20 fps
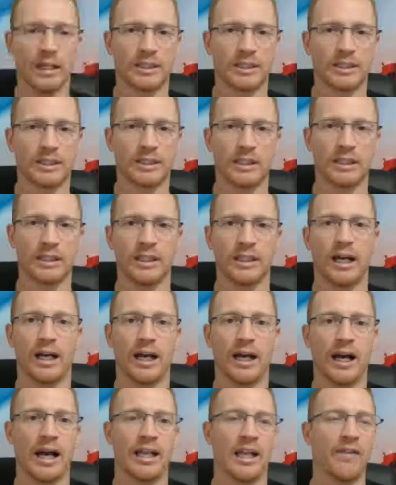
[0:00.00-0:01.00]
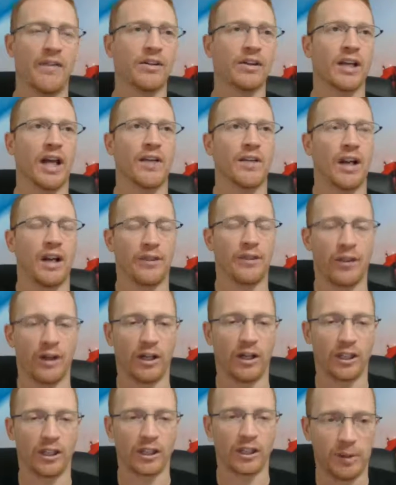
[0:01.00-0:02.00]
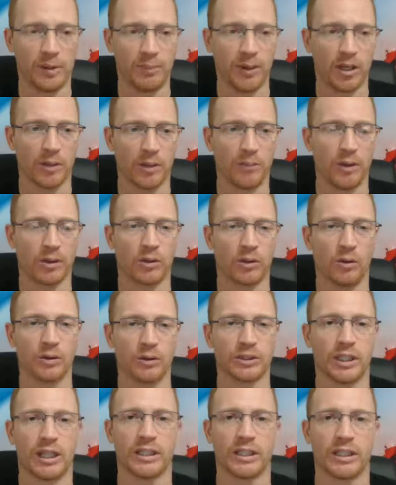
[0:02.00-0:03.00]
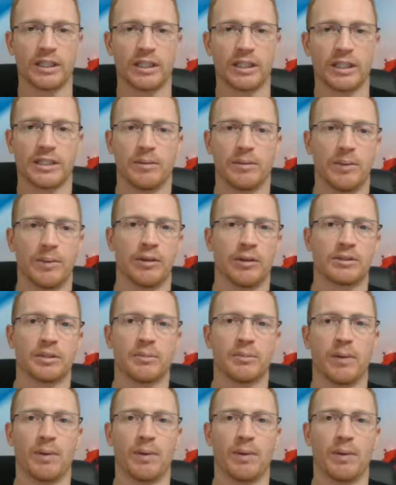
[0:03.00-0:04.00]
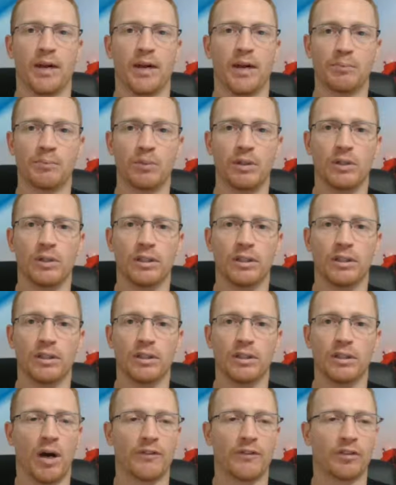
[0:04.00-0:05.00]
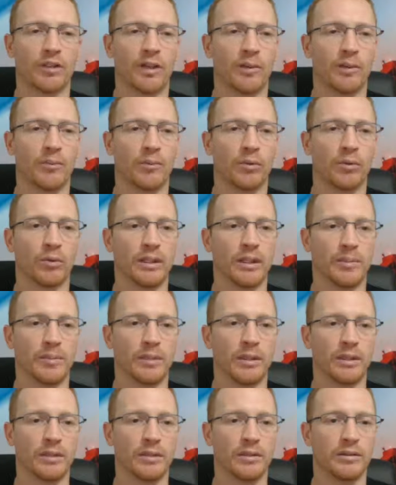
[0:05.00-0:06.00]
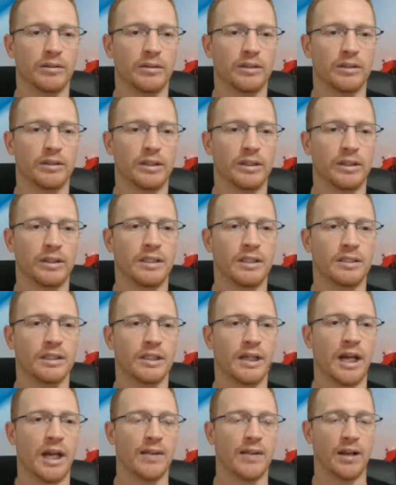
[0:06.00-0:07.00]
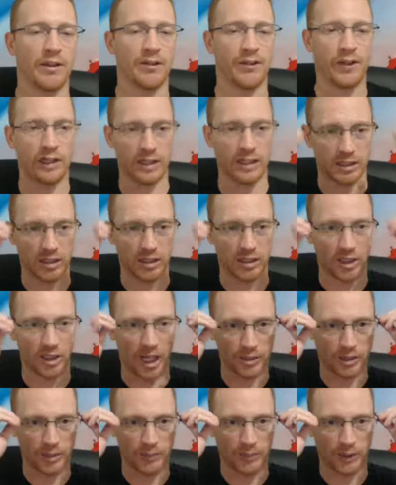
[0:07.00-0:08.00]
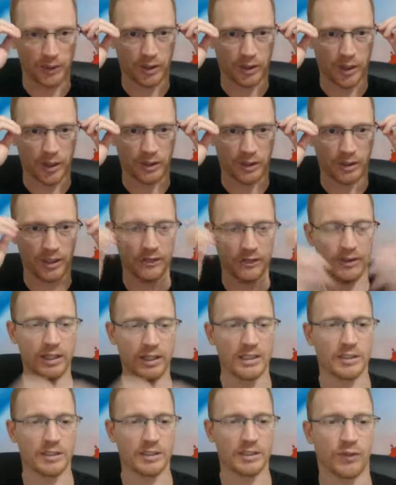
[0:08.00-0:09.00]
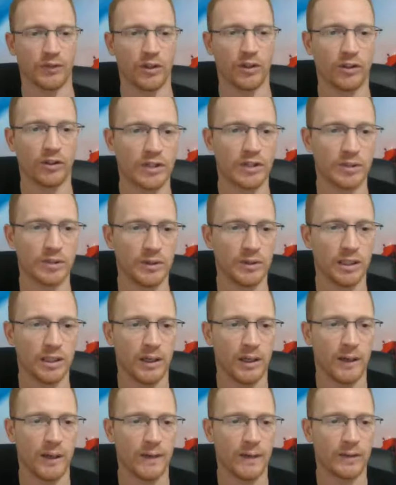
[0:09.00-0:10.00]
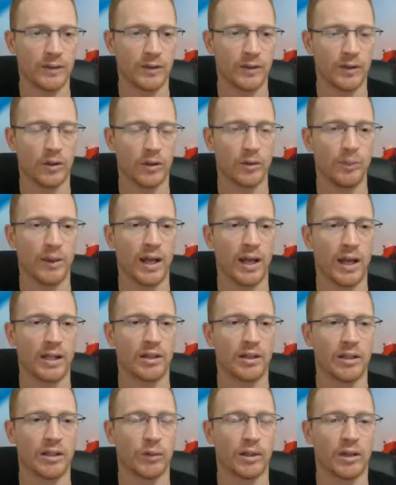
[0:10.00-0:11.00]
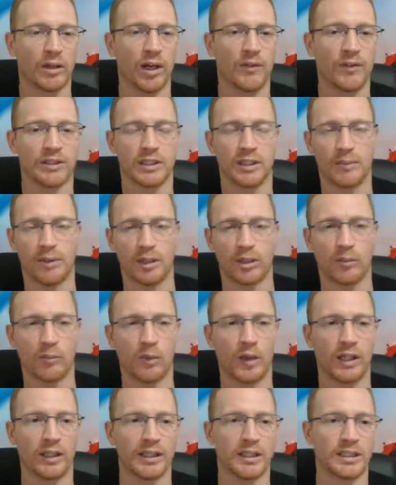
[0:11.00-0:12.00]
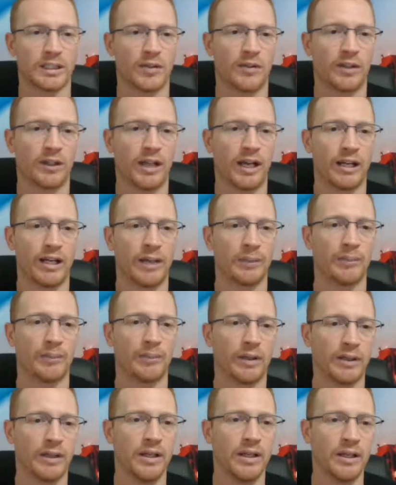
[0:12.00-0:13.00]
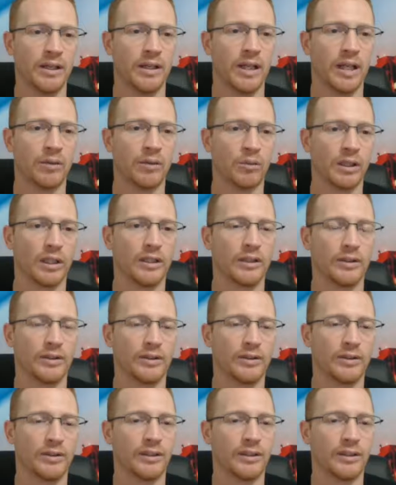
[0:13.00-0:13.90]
see, another guy that I thought should be better, Buchholz, and I can see him bouncing back. This is a pretty good spot for him, really. I mean, he's a guy that I think at times you could pick on, but Cleveland doesn't look very good to me. They're a little banged up right now. Obviously, Michael Brantley's still a lineup, and really